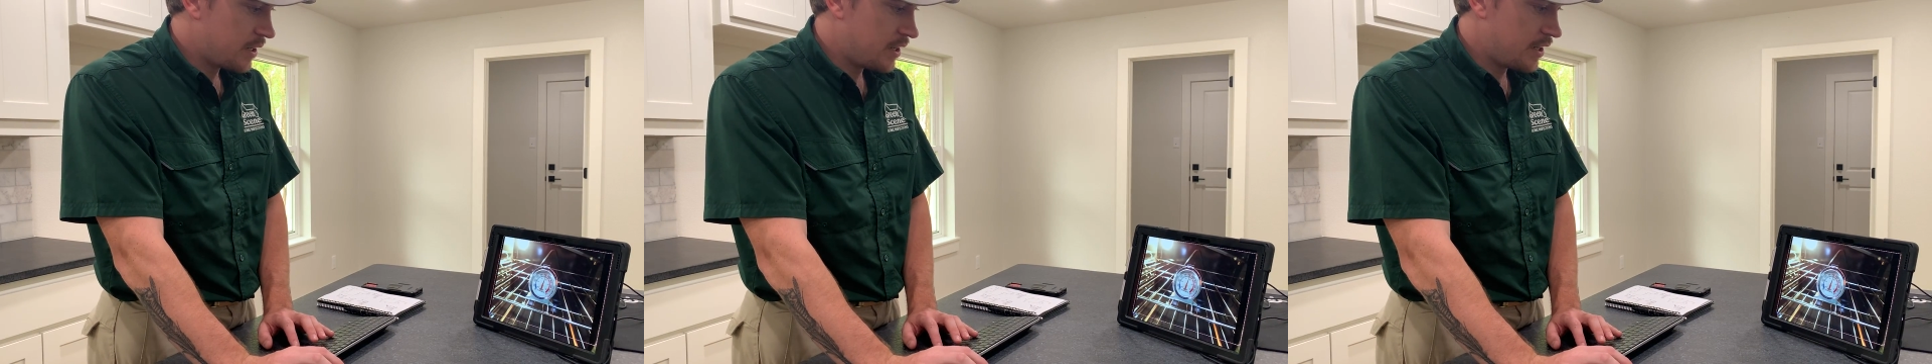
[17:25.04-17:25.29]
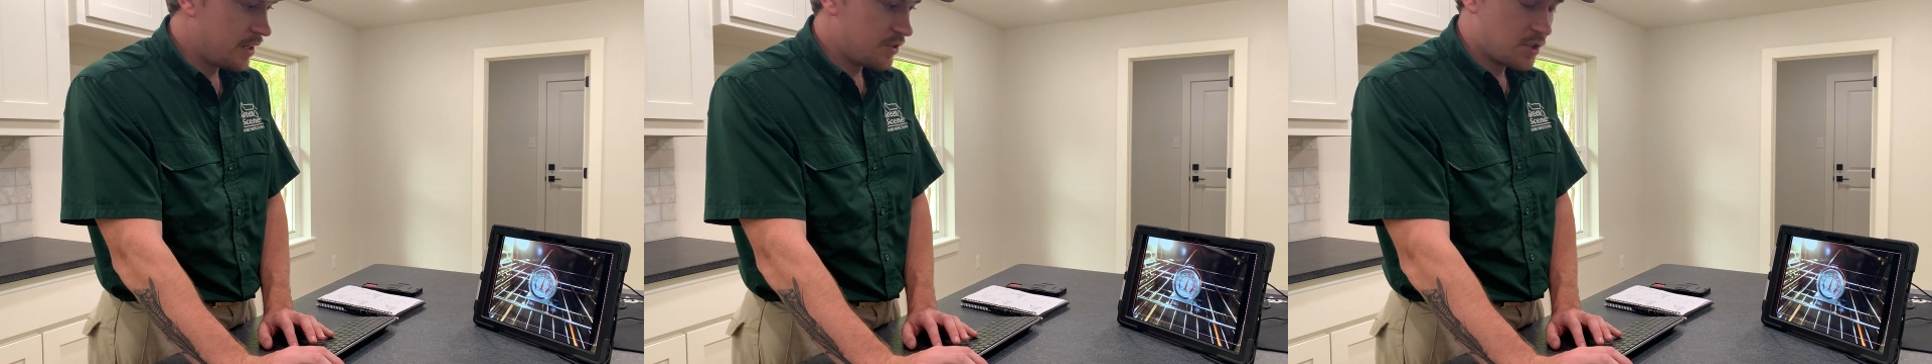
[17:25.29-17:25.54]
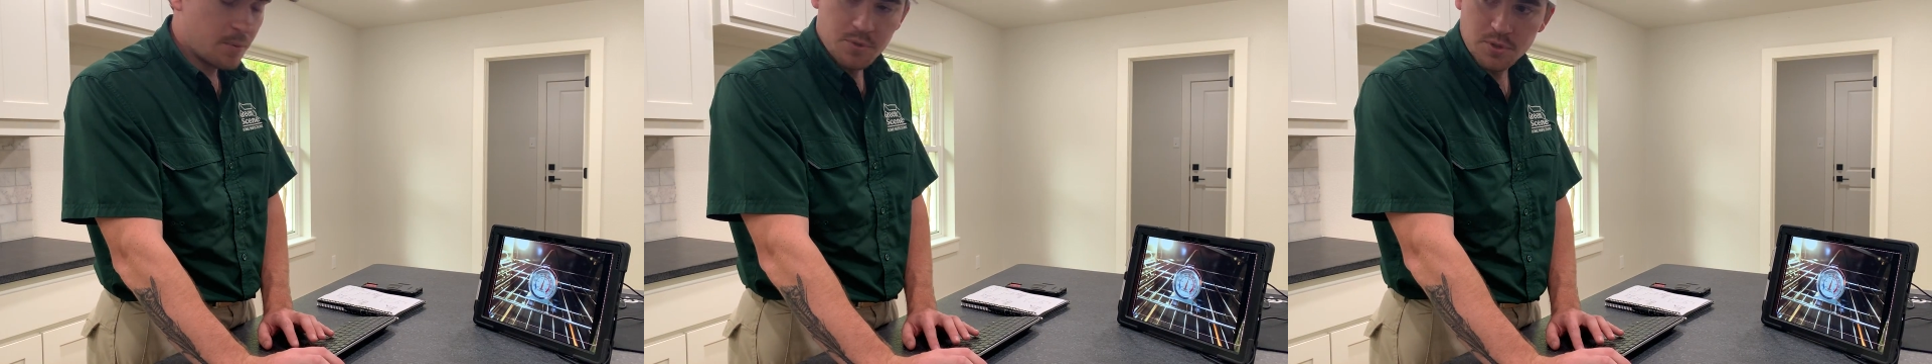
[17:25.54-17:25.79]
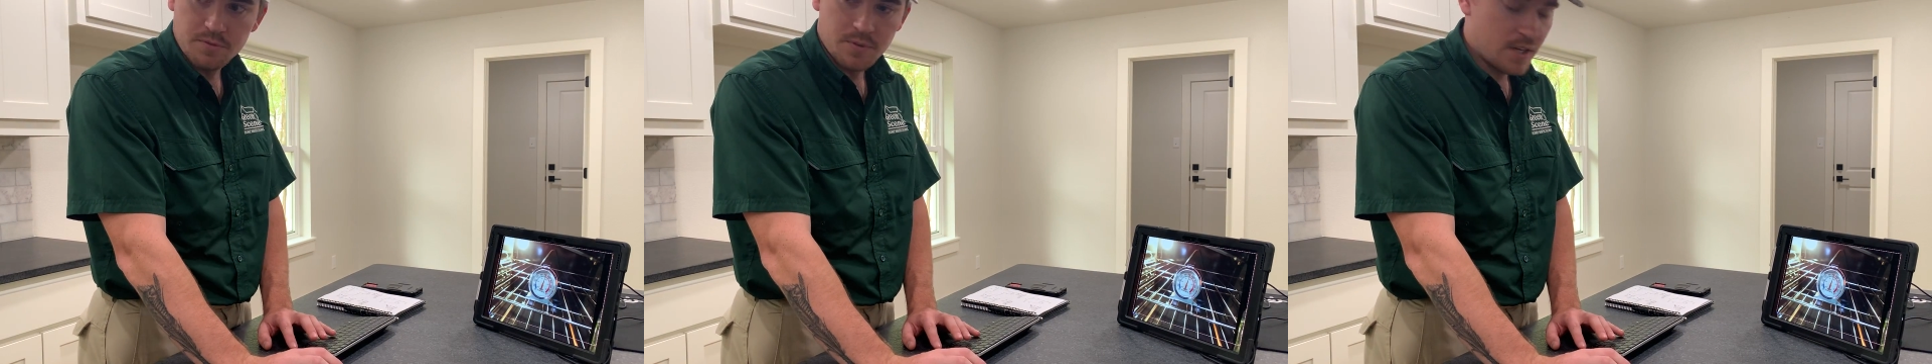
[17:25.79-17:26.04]
It hit its
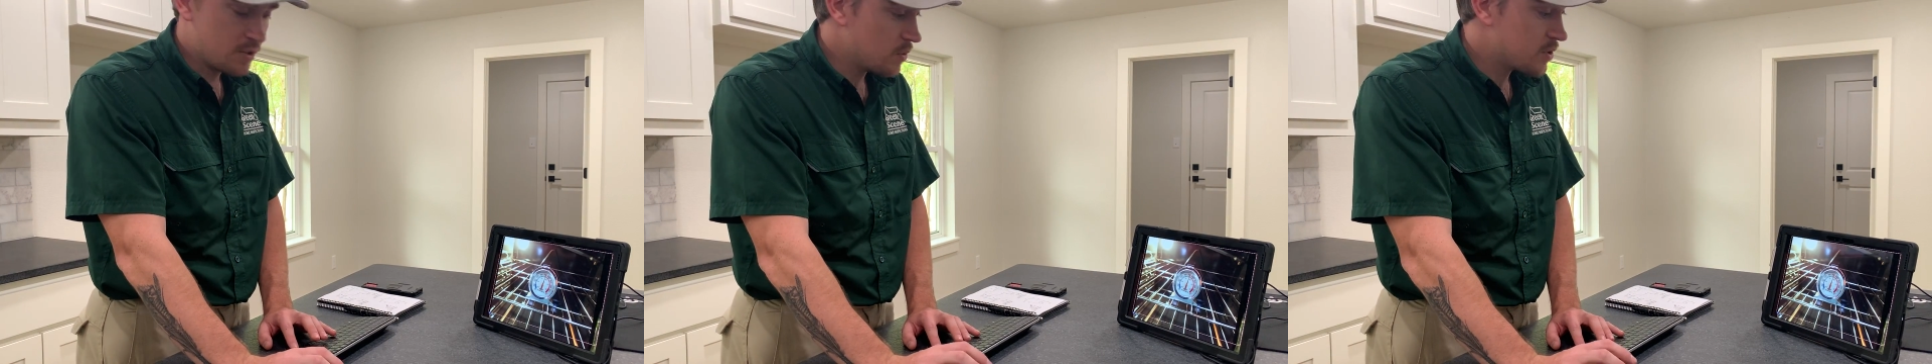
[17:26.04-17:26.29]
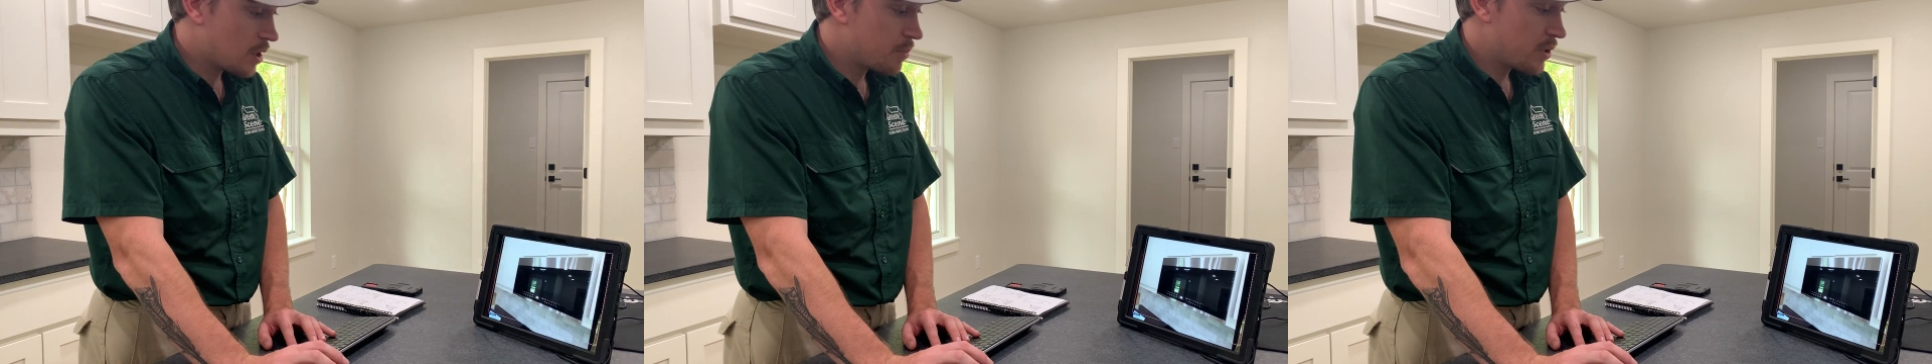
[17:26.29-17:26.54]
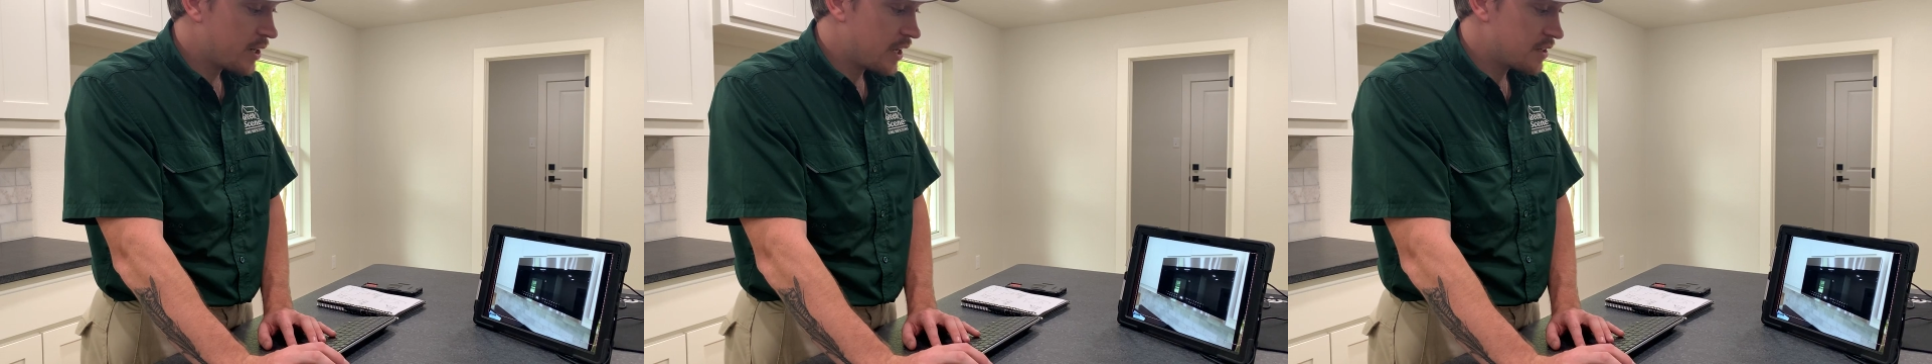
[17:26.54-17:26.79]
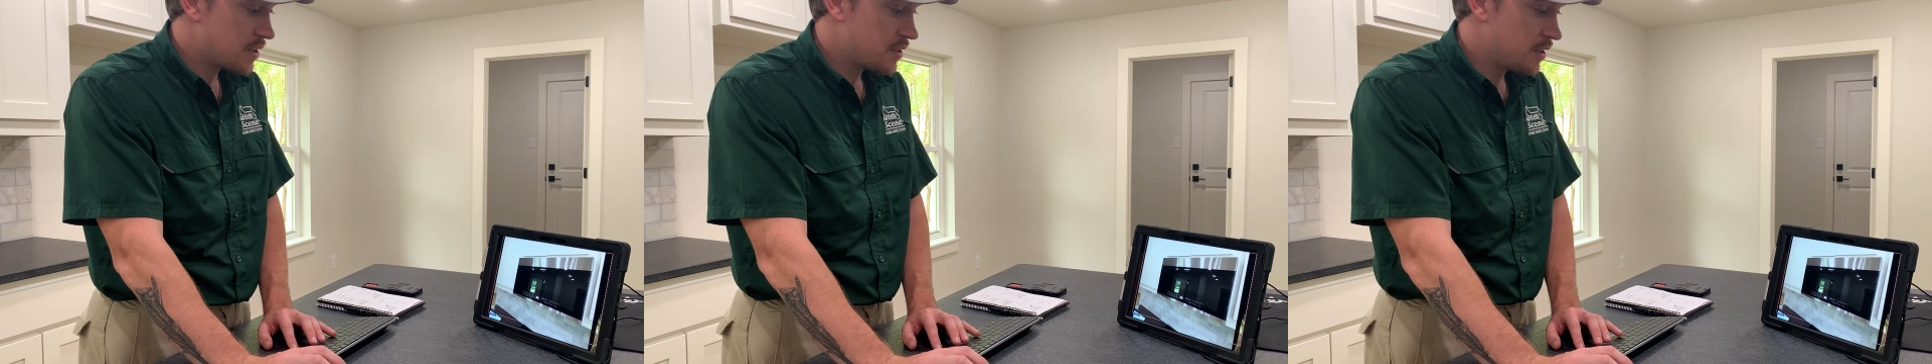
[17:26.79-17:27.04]
temperature fine, so it's operating
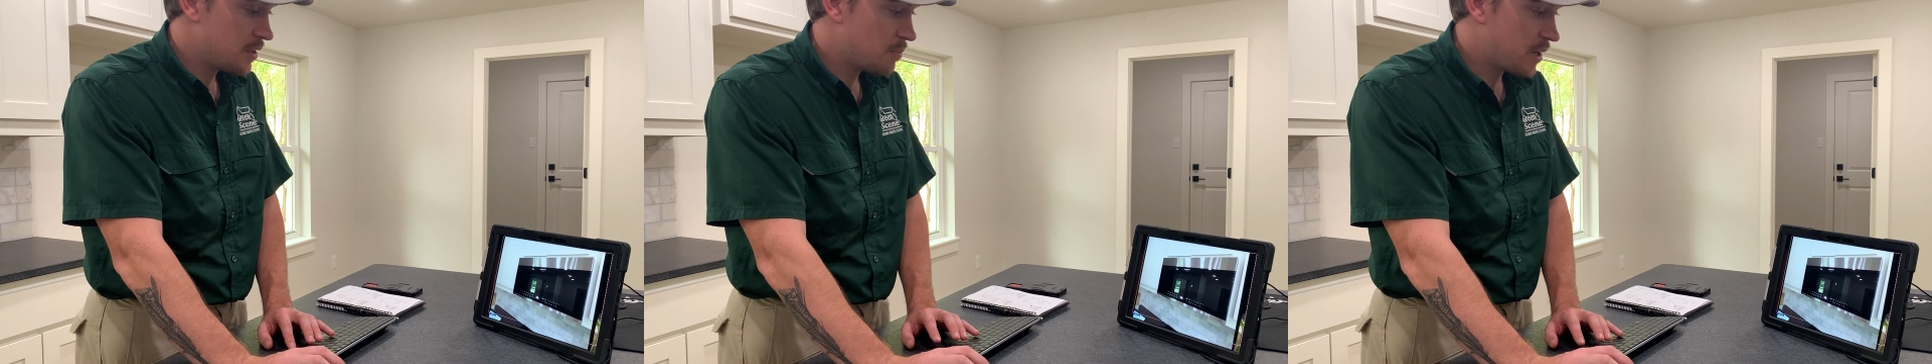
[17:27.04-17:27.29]
as intended.